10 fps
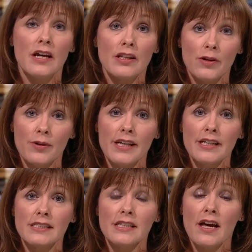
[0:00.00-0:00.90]
There
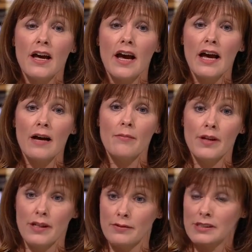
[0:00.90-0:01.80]
is,
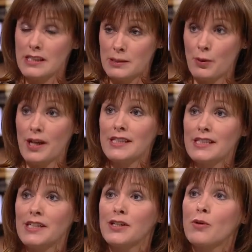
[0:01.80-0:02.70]
spring is
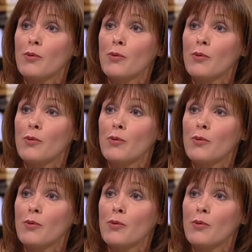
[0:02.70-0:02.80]
here.